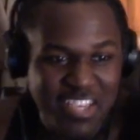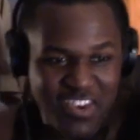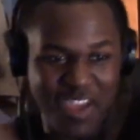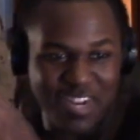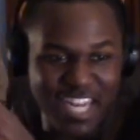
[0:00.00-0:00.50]

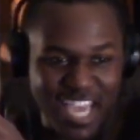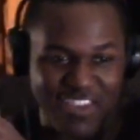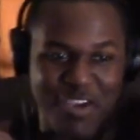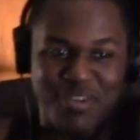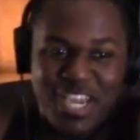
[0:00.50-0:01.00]
Grab the leg,
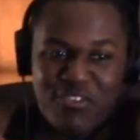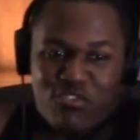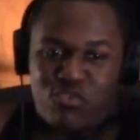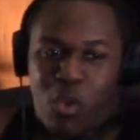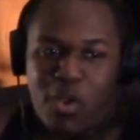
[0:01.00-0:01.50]
grab the leg.
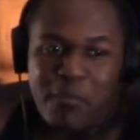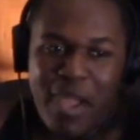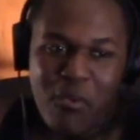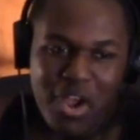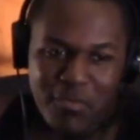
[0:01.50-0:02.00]
Walk him
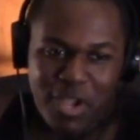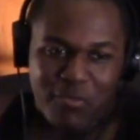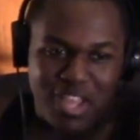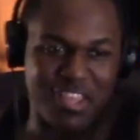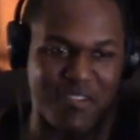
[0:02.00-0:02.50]
out, and
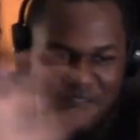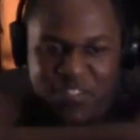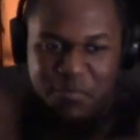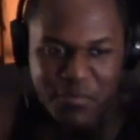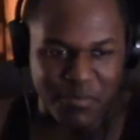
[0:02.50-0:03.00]

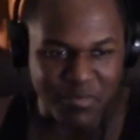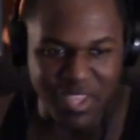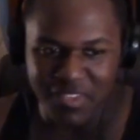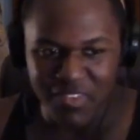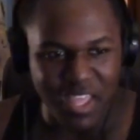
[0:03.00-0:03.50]
flip him. I'm
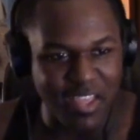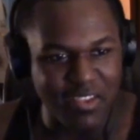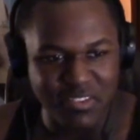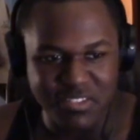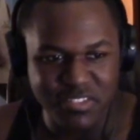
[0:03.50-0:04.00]
like,
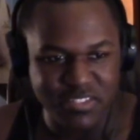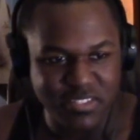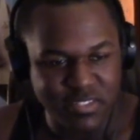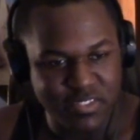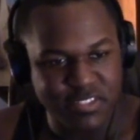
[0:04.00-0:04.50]
wow.
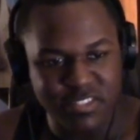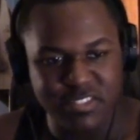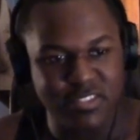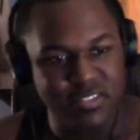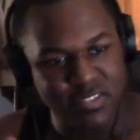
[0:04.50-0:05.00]

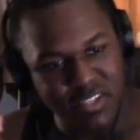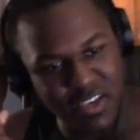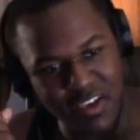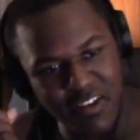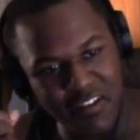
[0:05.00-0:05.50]

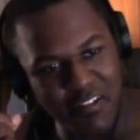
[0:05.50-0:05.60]
Yeah.